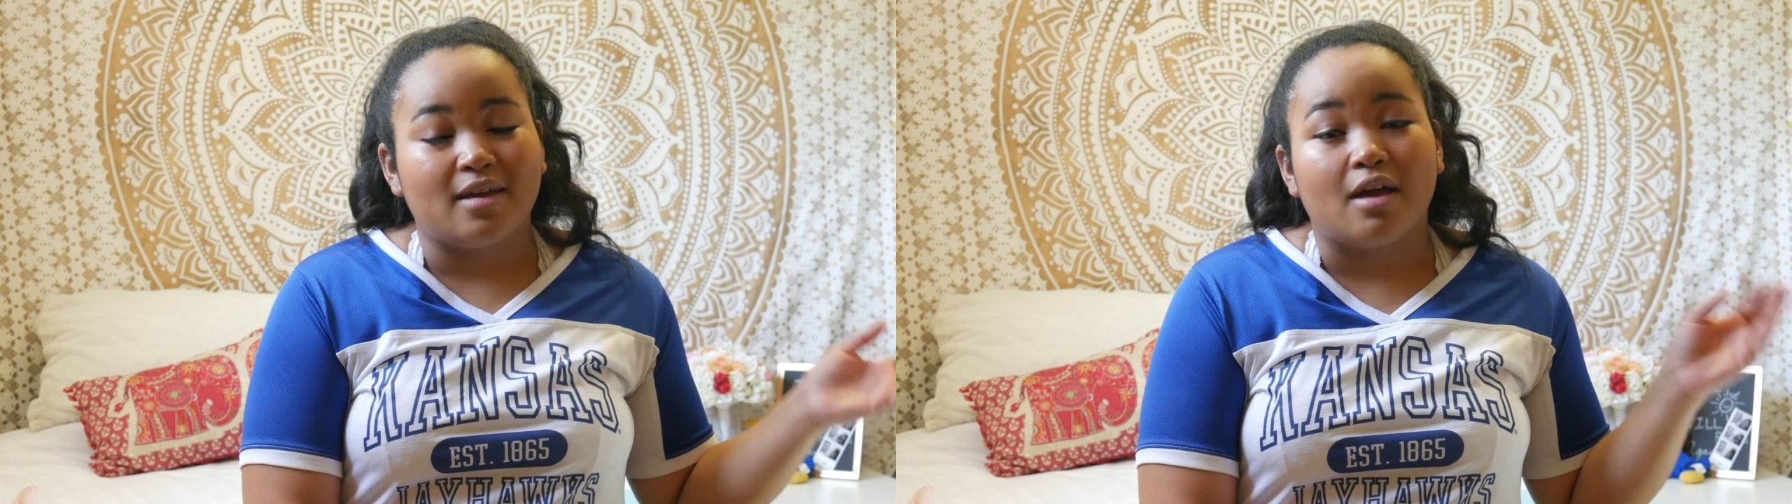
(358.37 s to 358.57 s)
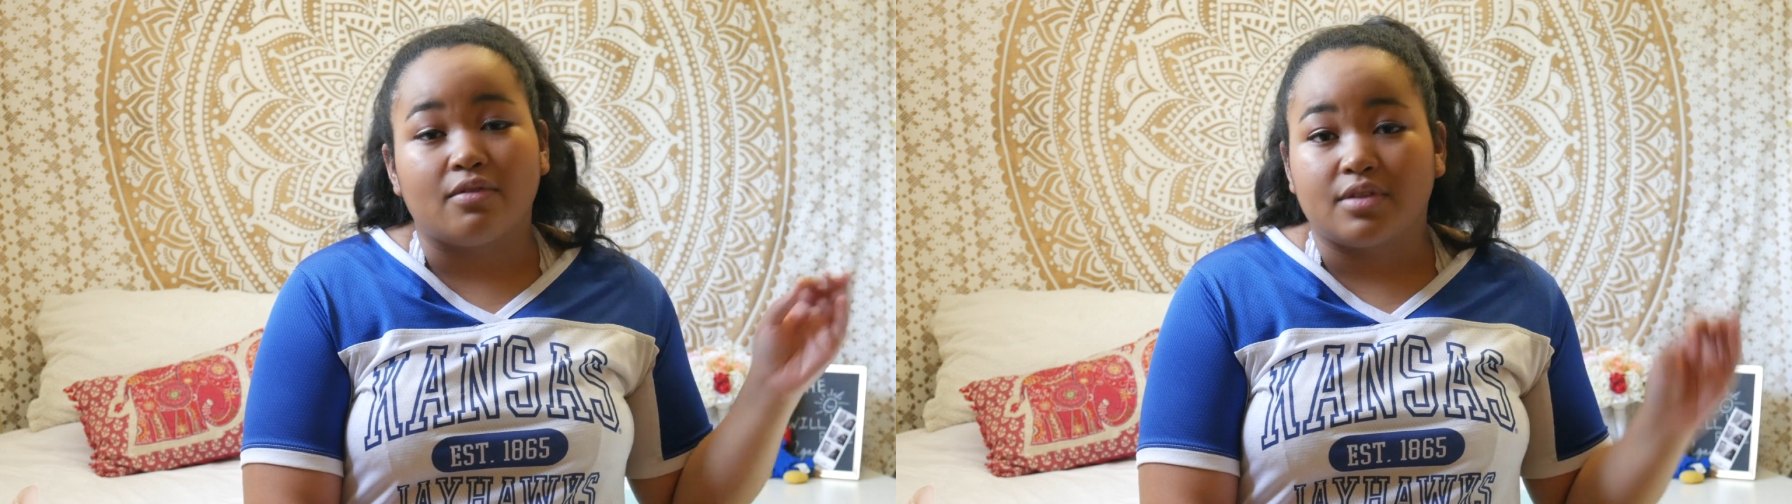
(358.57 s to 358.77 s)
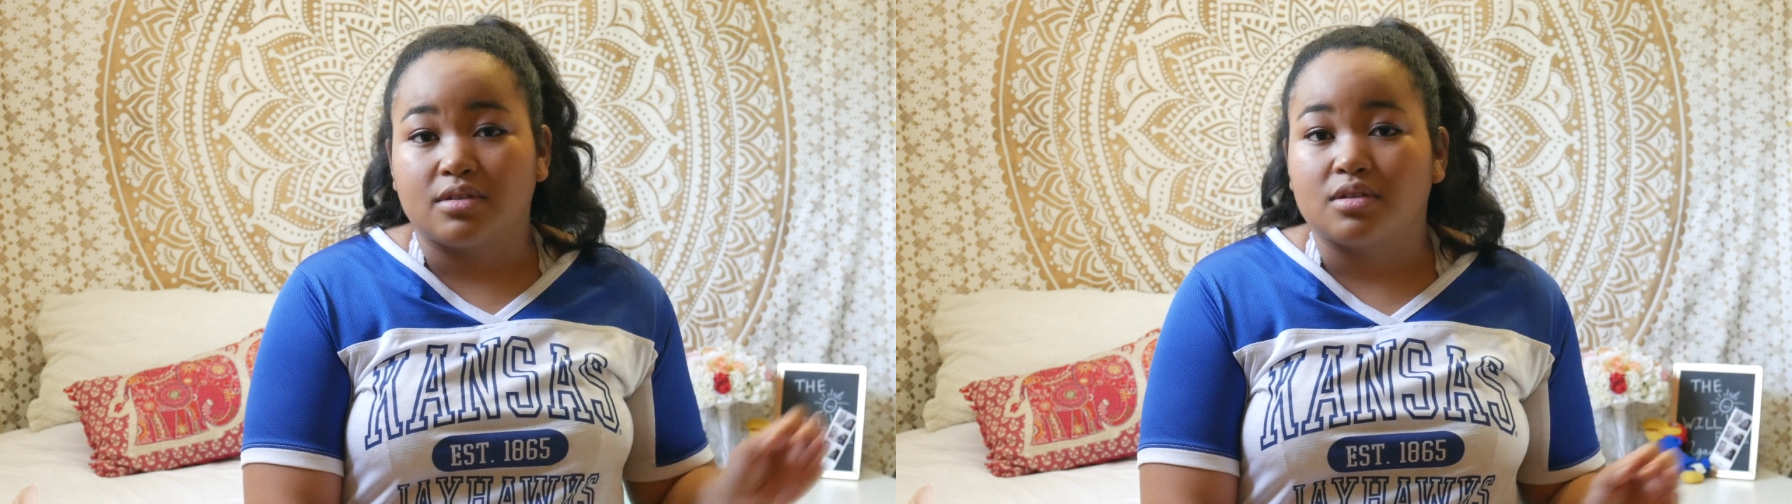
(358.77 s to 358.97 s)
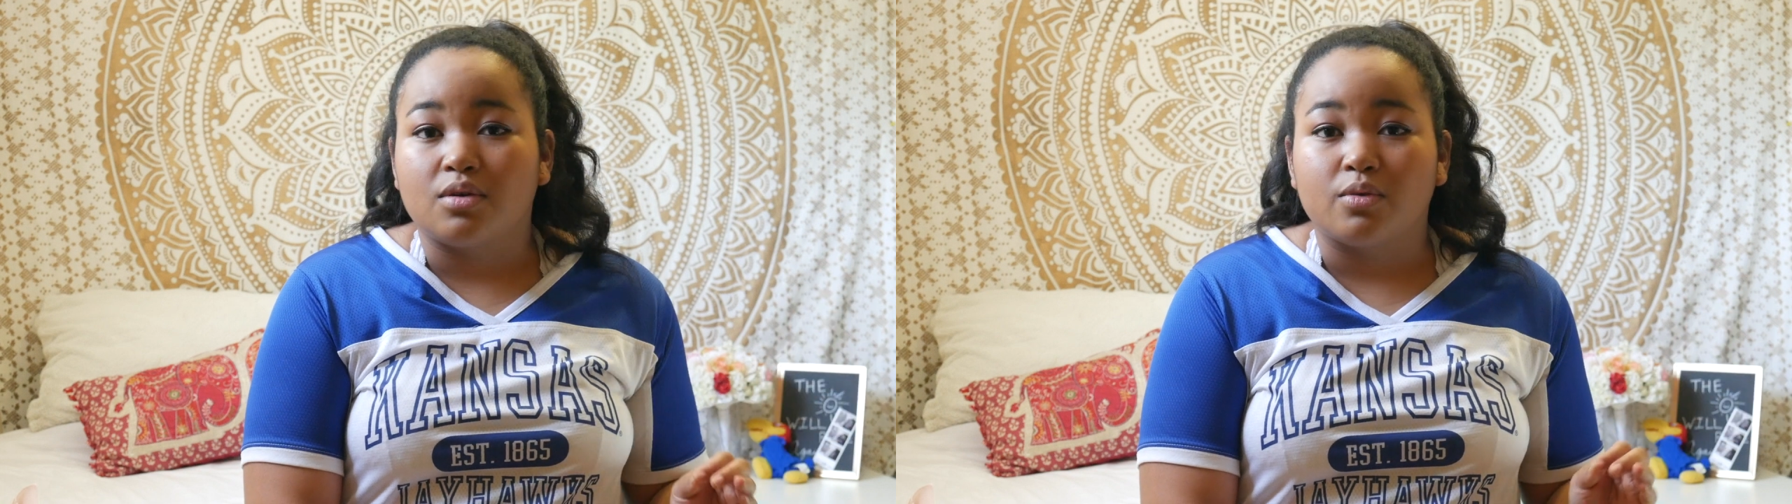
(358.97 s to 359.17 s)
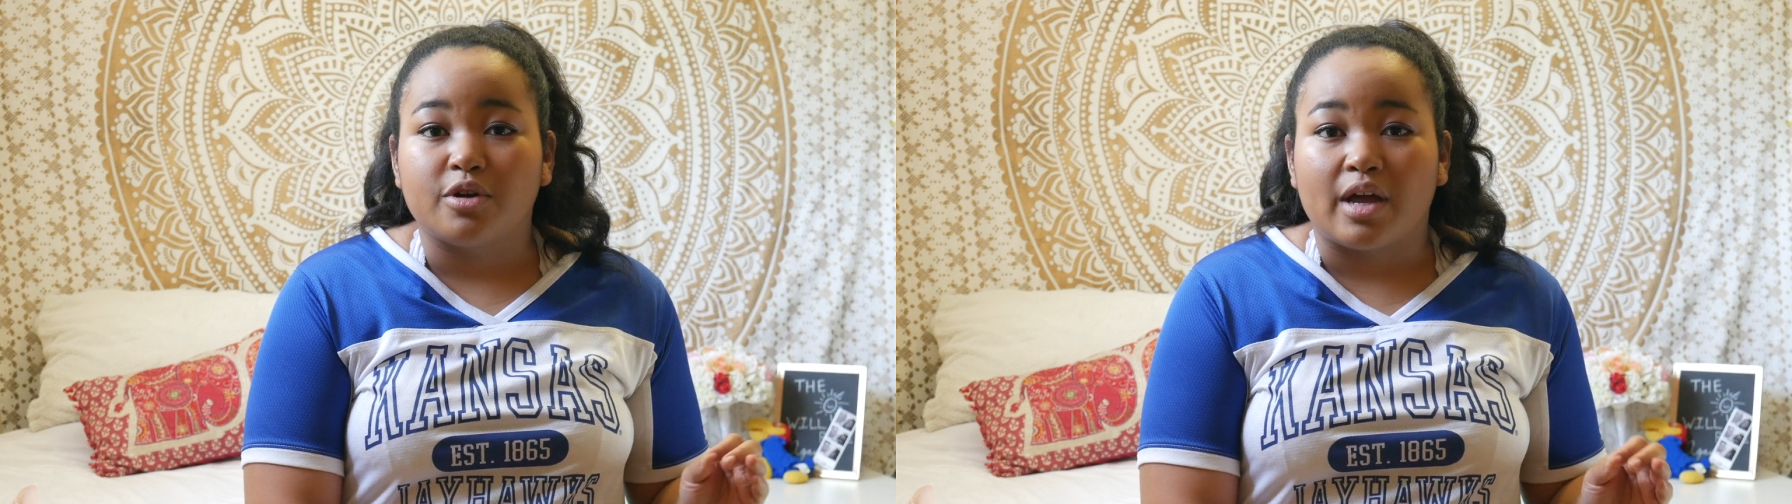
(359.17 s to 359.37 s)
Everything's
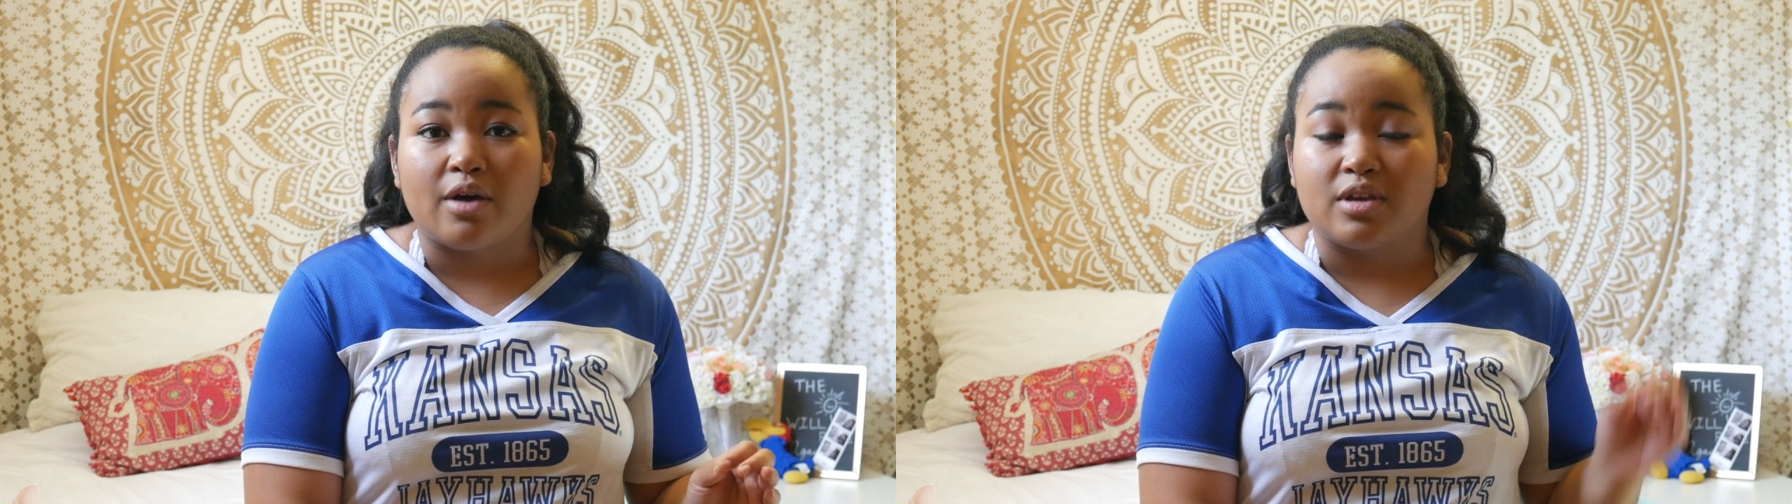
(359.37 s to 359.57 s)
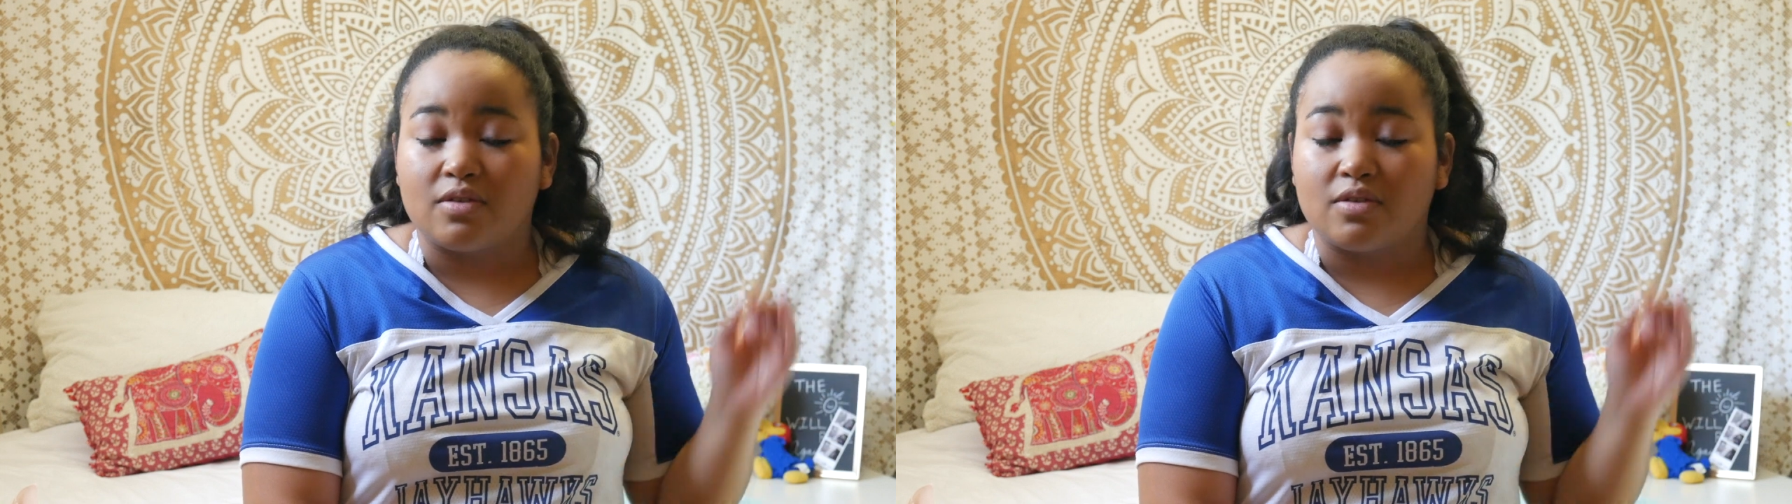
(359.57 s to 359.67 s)
gonna work out.